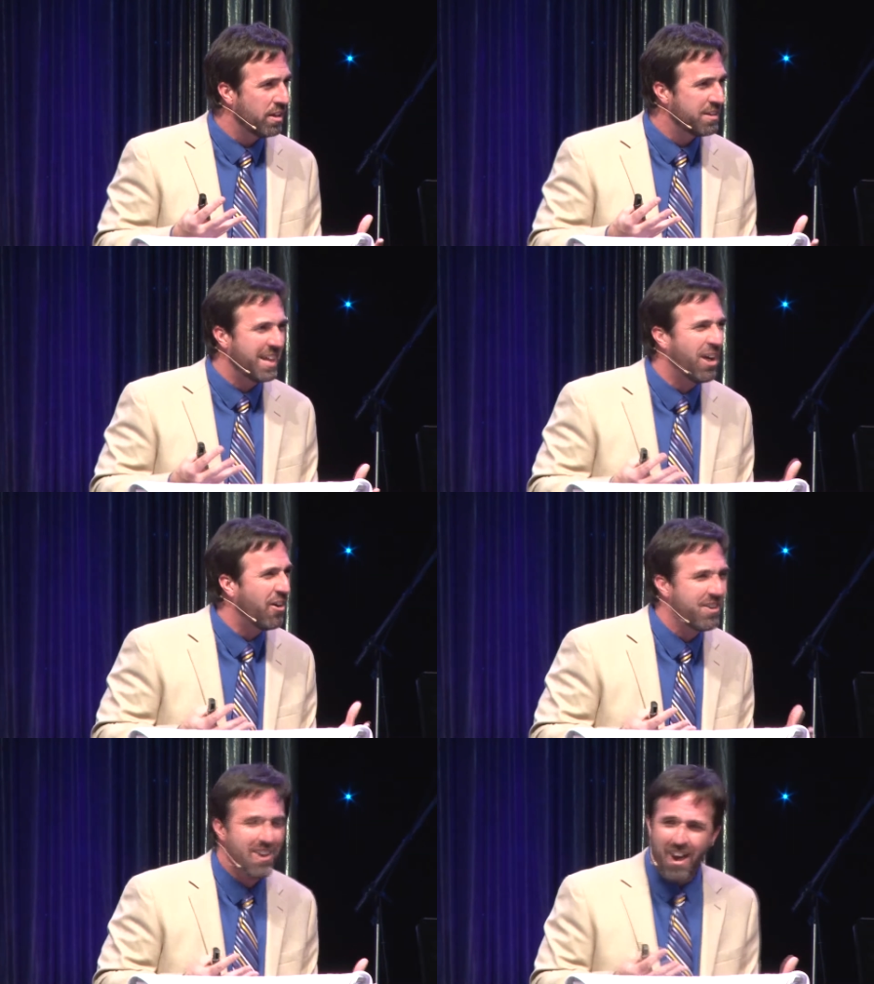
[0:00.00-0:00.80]
They are
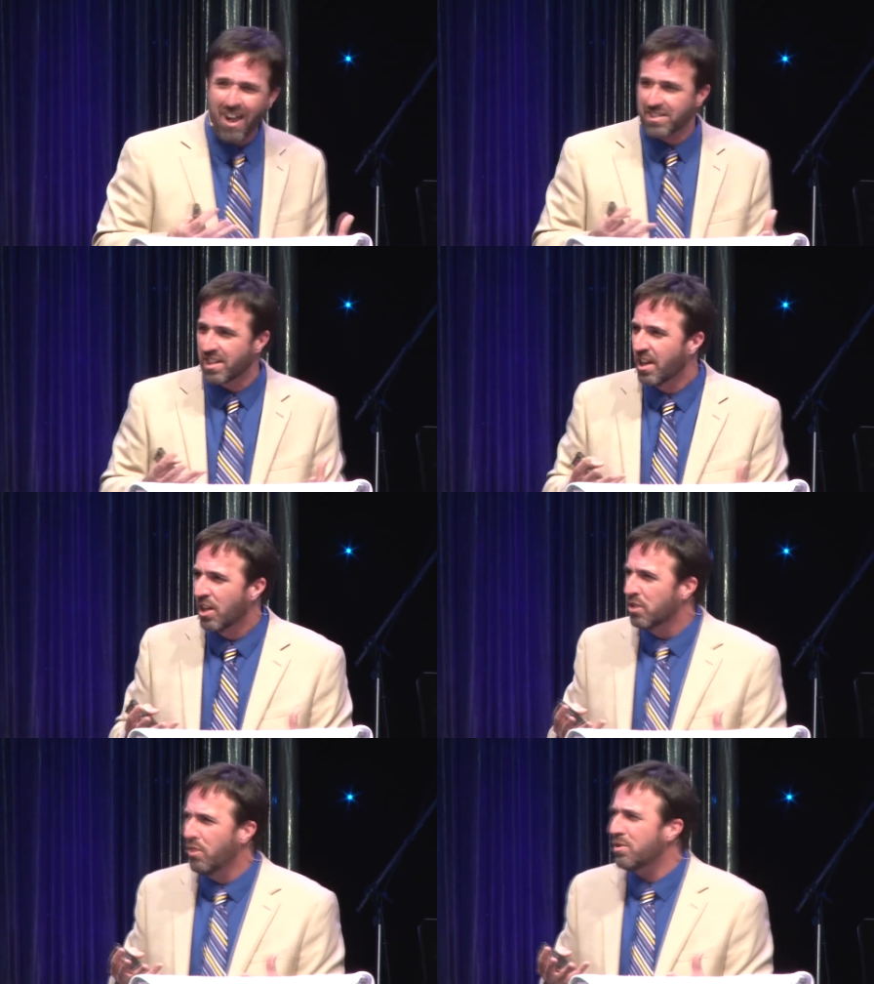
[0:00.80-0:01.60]
not.
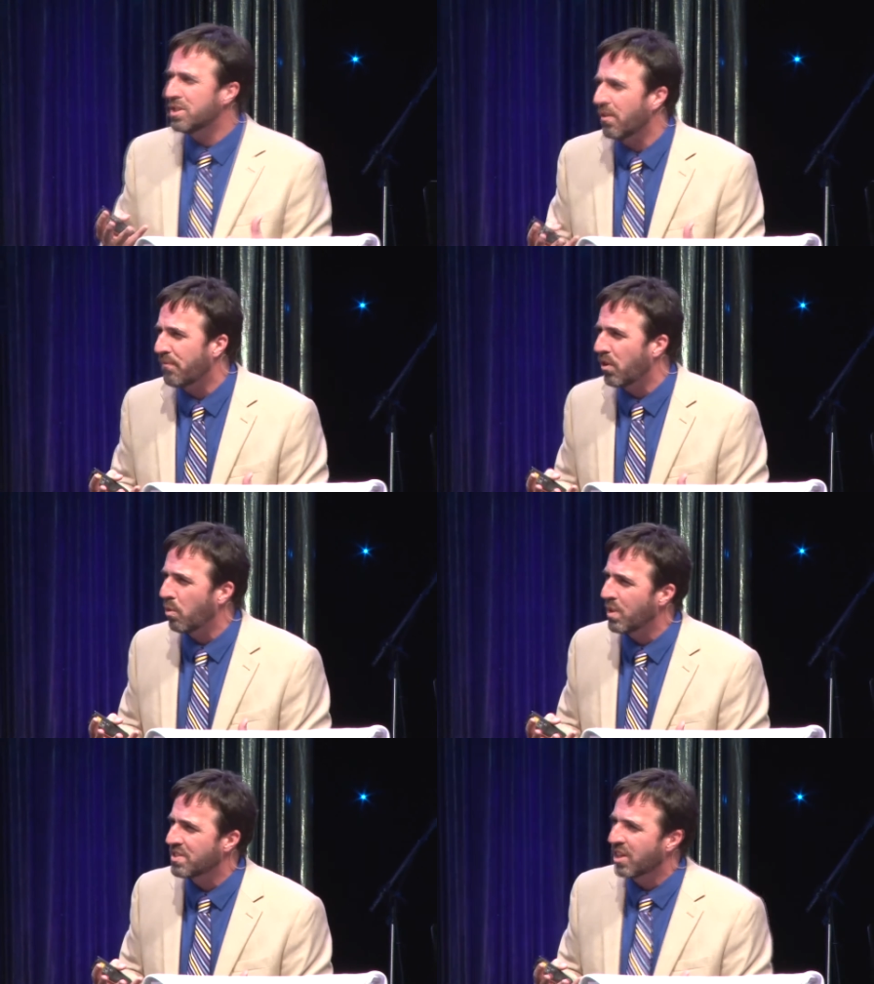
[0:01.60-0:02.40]
Lucifer
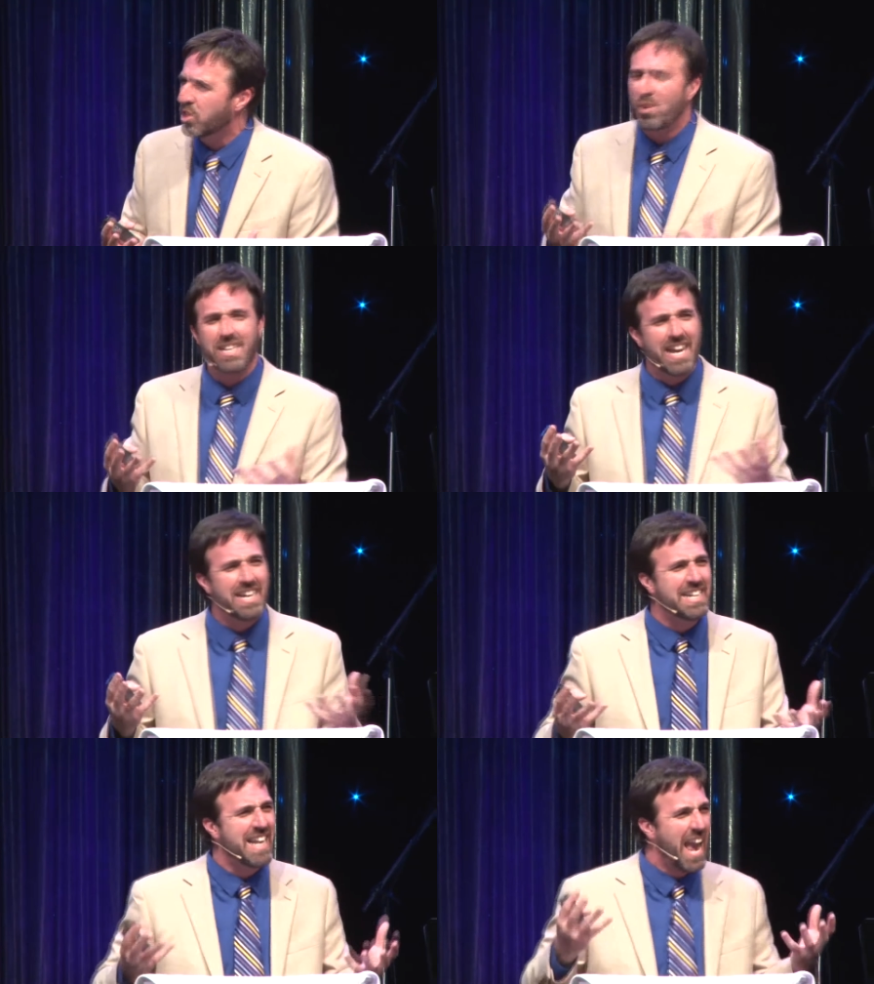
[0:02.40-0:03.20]
was a
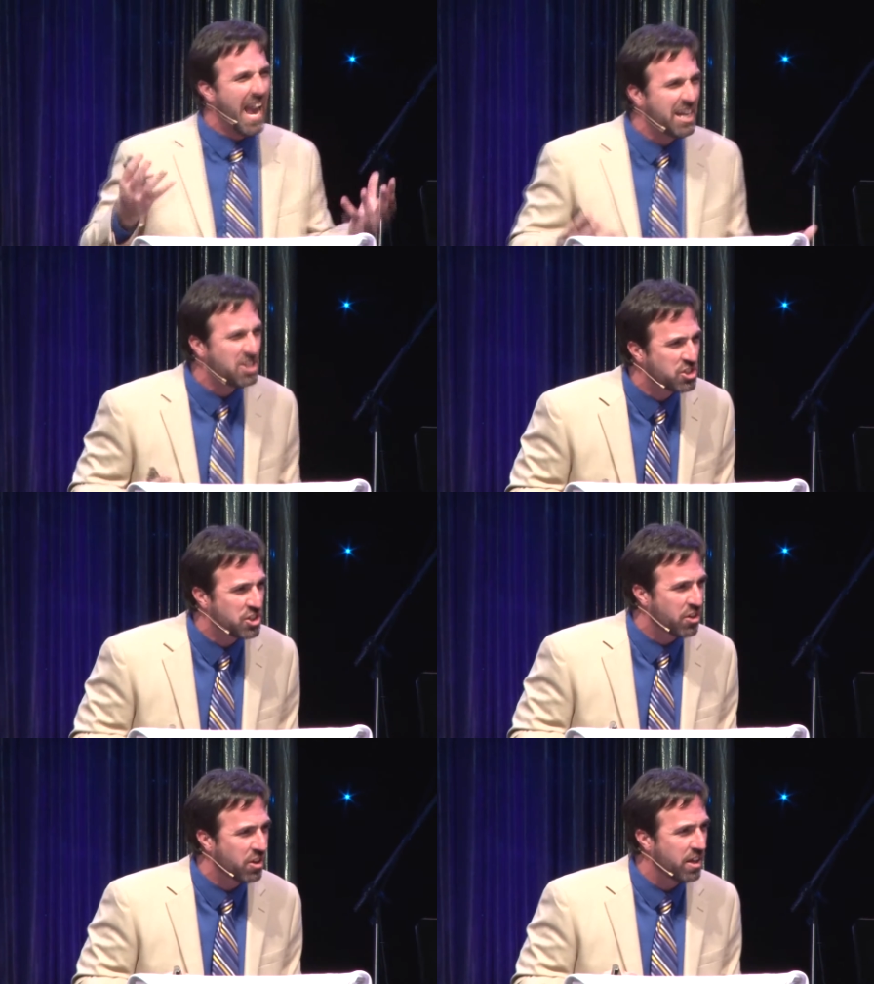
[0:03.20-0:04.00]
created
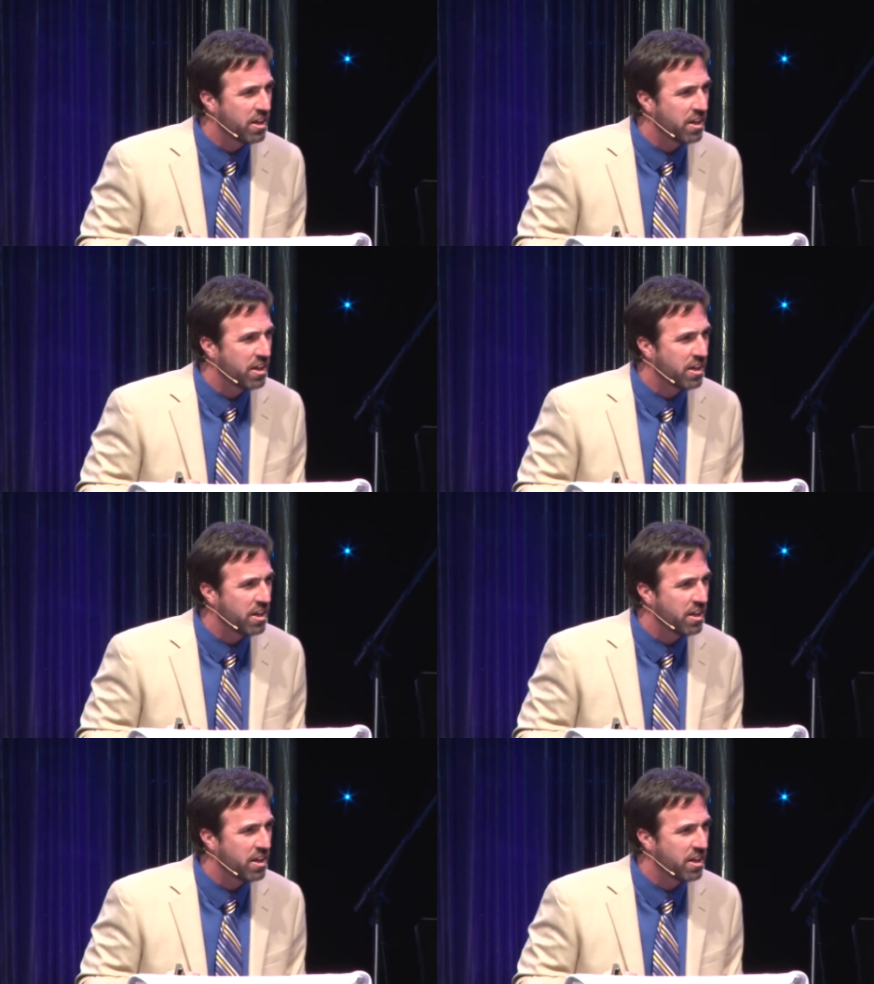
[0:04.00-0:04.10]
angel.